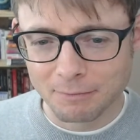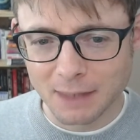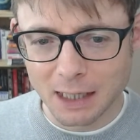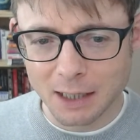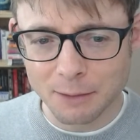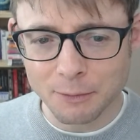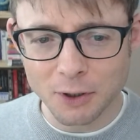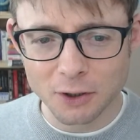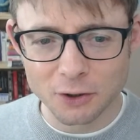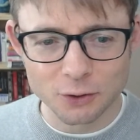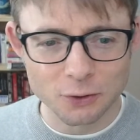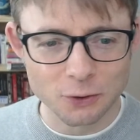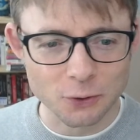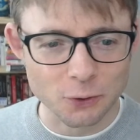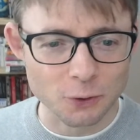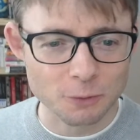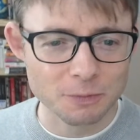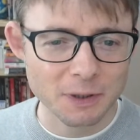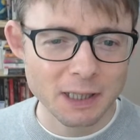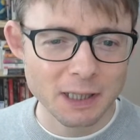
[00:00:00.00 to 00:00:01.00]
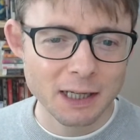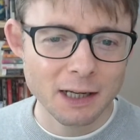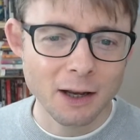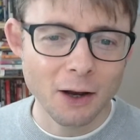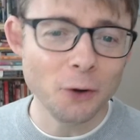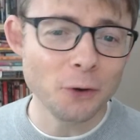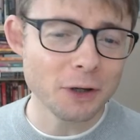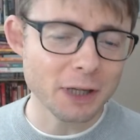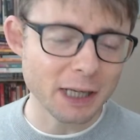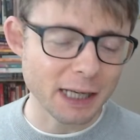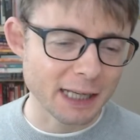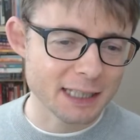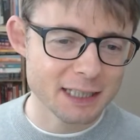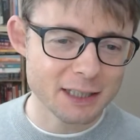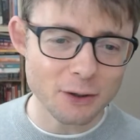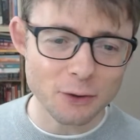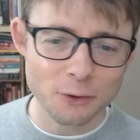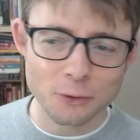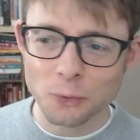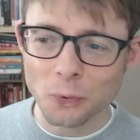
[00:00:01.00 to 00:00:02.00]
Come on, YouTube. Okay,
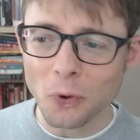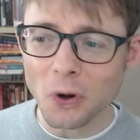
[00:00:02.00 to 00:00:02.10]
so